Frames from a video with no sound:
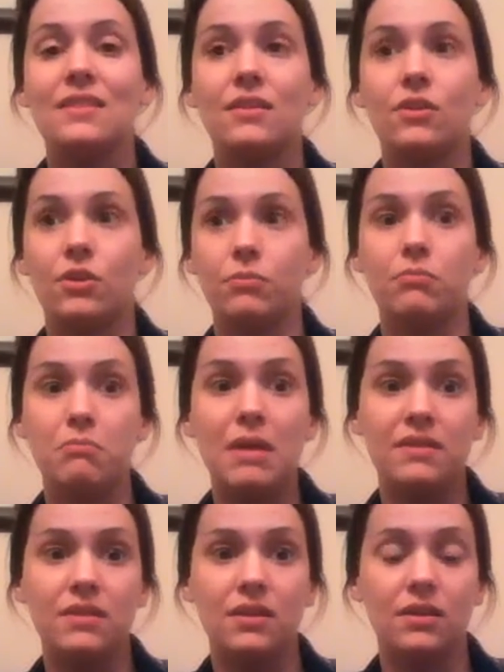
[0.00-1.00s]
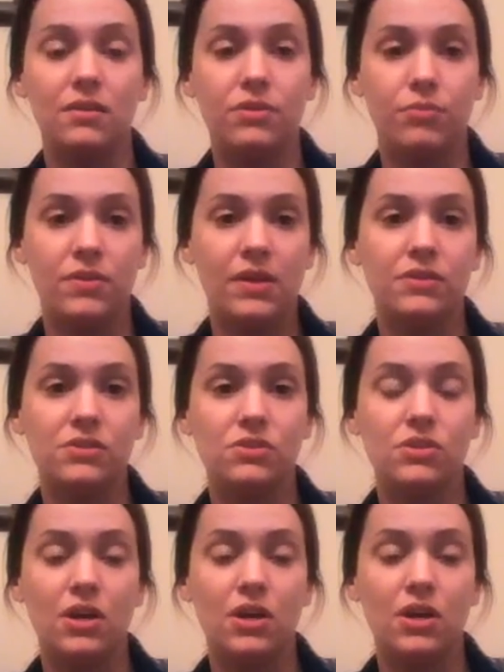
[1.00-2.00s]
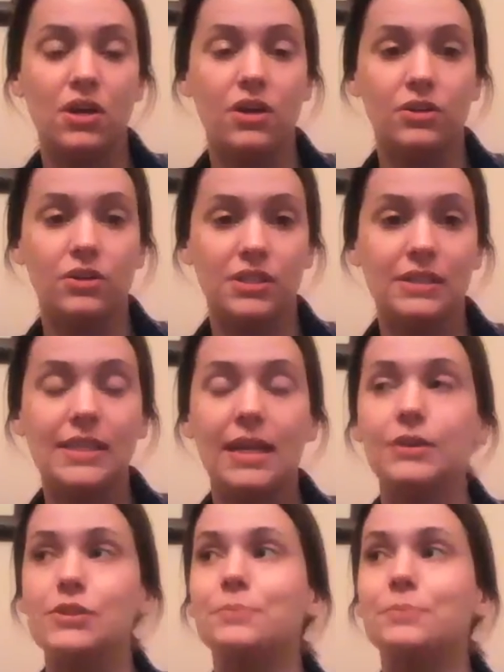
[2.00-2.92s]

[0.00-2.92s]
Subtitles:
or made the $3,000 in sales.